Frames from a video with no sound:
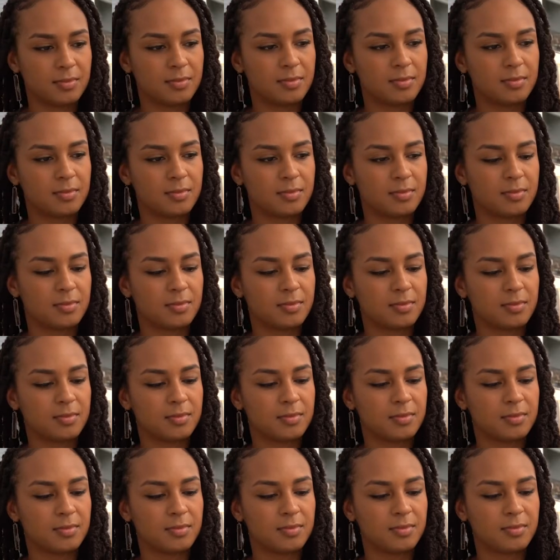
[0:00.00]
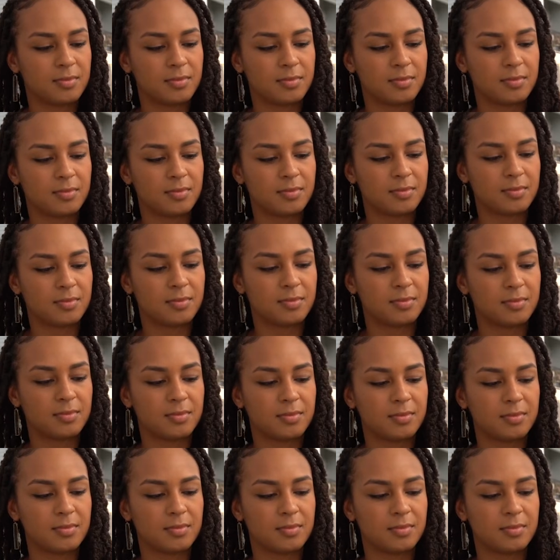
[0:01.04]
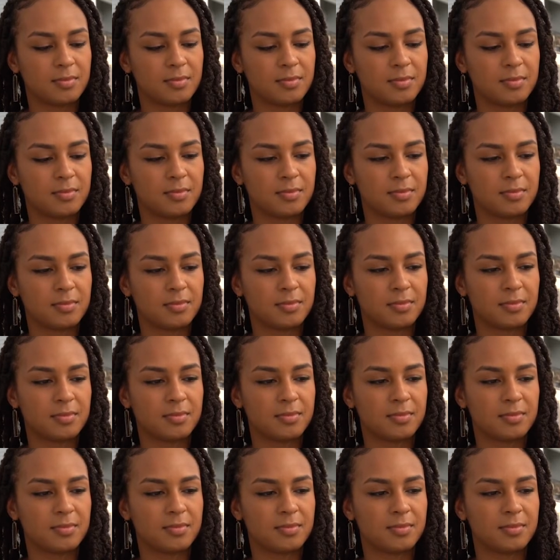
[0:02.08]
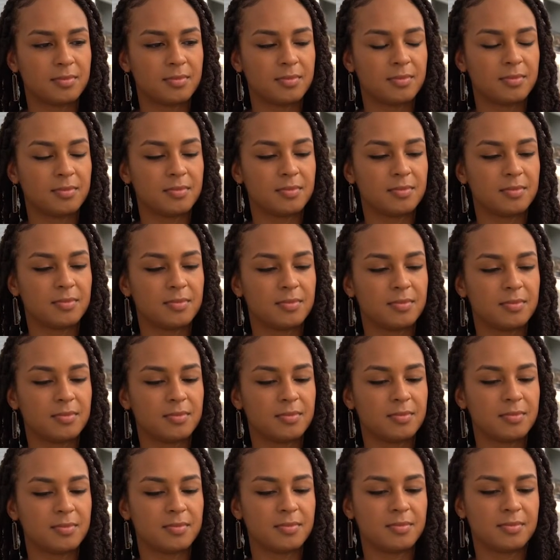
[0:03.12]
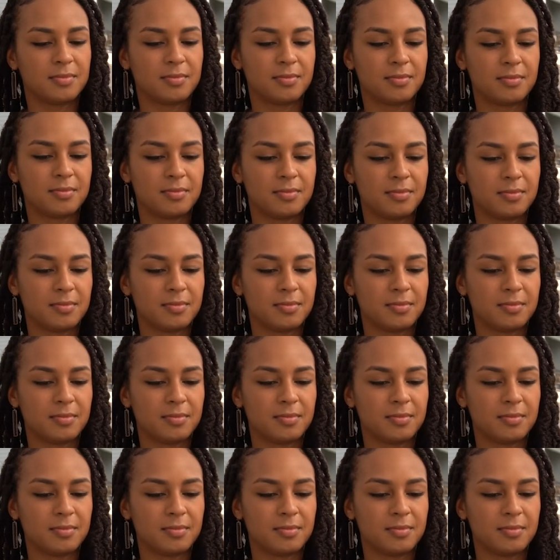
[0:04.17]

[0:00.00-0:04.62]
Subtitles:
(silent)